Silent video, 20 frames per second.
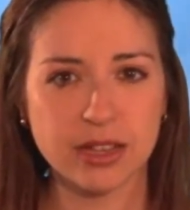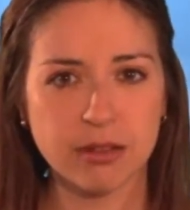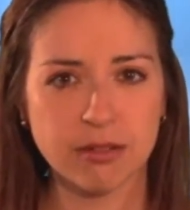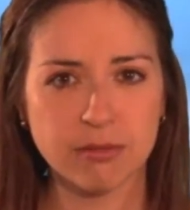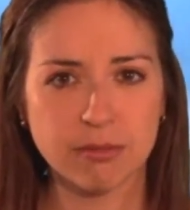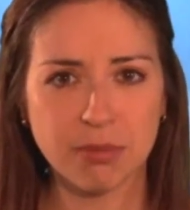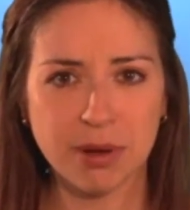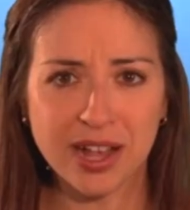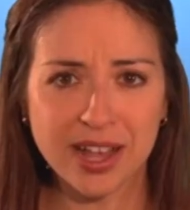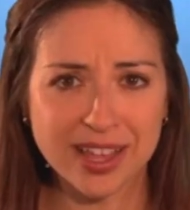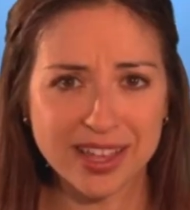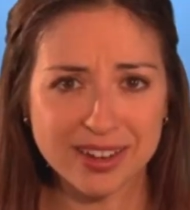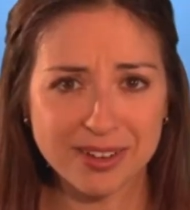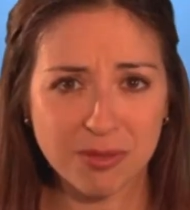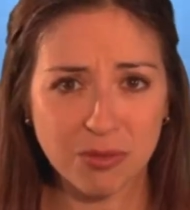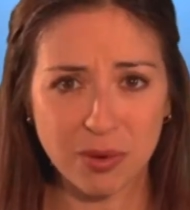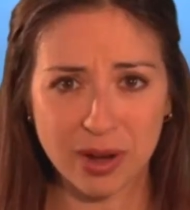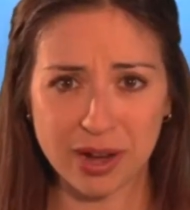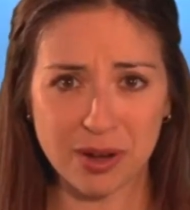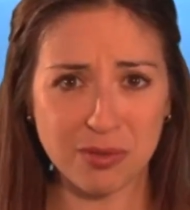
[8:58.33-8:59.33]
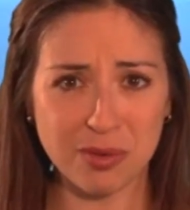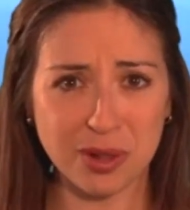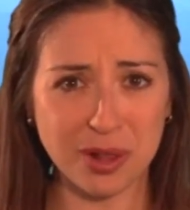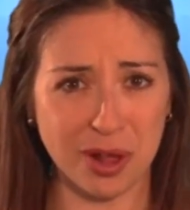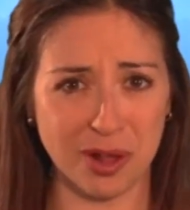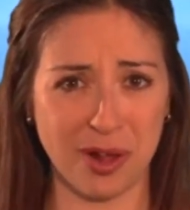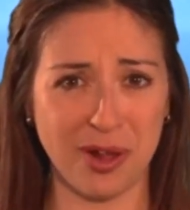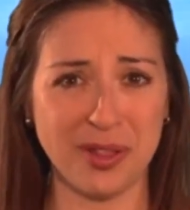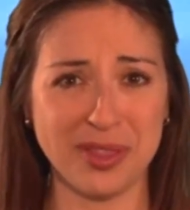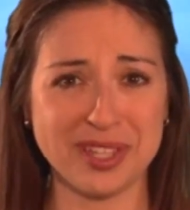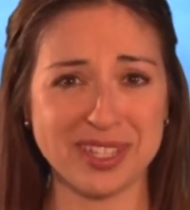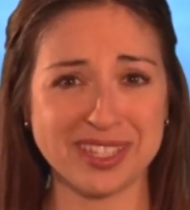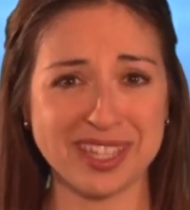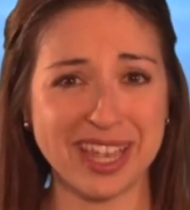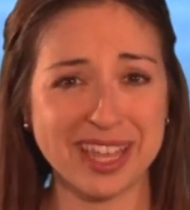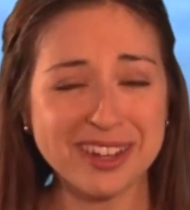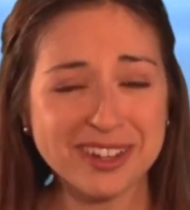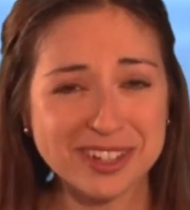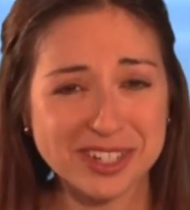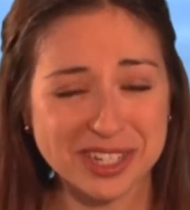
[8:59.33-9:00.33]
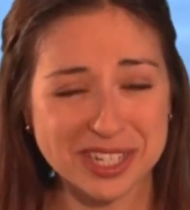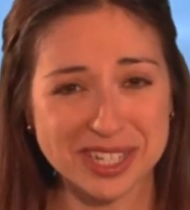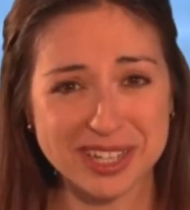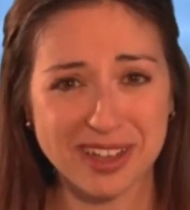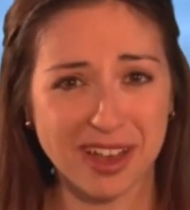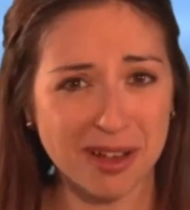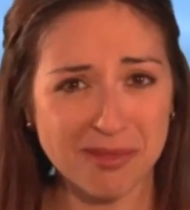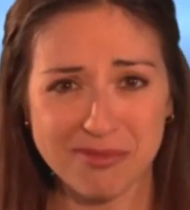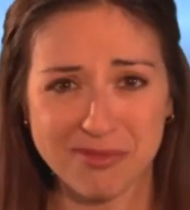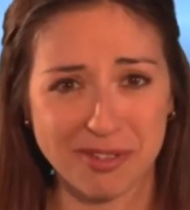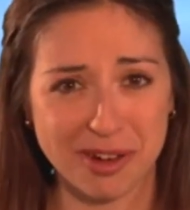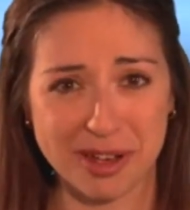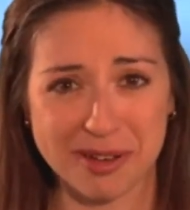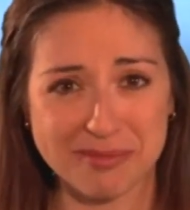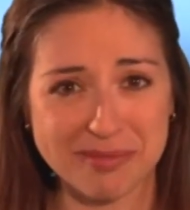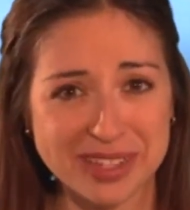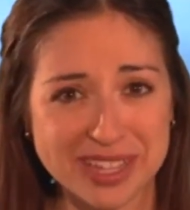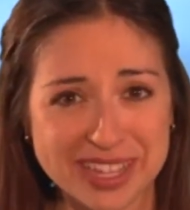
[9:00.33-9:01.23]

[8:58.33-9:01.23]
But where will all this energy come from?